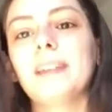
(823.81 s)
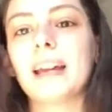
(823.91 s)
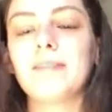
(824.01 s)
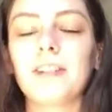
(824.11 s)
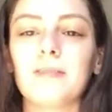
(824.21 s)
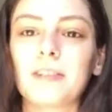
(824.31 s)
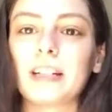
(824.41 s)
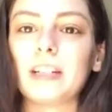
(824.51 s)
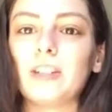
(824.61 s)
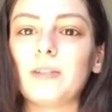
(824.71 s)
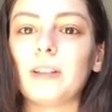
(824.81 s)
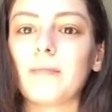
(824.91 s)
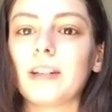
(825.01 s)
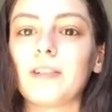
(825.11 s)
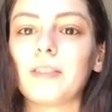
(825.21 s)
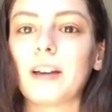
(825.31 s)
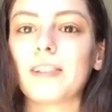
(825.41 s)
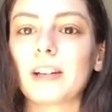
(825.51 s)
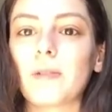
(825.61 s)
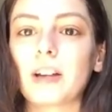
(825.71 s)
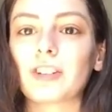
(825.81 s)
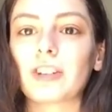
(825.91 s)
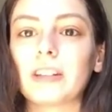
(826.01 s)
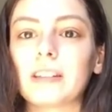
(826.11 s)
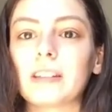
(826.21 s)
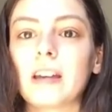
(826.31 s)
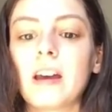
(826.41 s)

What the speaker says: and feel free to let me know if you have any questions.